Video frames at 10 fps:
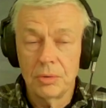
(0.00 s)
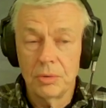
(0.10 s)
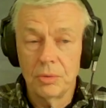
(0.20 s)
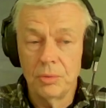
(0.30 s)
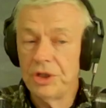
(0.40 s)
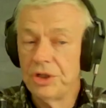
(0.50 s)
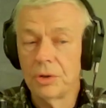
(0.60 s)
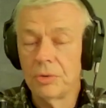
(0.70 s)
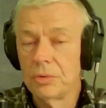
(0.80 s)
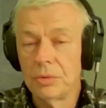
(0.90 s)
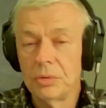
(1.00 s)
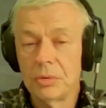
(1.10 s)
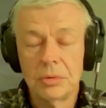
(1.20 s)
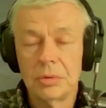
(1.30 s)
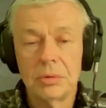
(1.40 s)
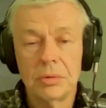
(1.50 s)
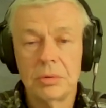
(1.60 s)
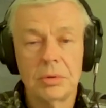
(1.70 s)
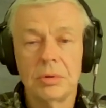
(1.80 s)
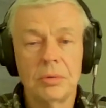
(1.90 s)
We don't
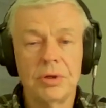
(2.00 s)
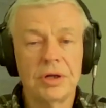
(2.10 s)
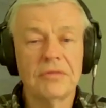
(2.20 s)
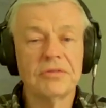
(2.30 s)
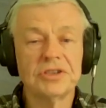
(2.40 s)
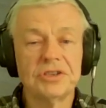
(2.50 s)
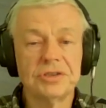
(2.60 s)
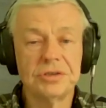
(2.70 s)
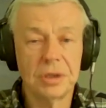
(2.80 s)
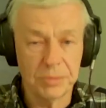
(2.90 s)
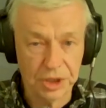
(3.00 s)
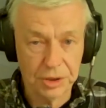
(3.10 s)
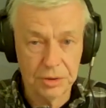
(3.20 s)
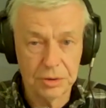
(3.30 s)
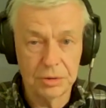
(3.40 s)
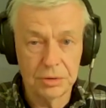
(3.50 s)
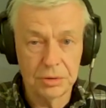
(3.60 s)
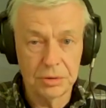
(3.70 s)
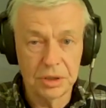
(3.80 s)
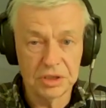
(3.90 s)
have the stomach
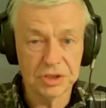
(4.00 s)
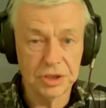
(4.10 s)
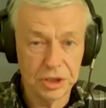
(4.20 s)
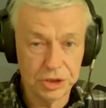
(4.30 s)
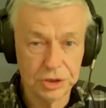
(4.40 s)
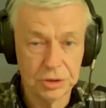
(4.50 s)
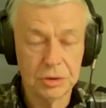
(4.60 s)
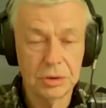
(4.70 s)
as a nation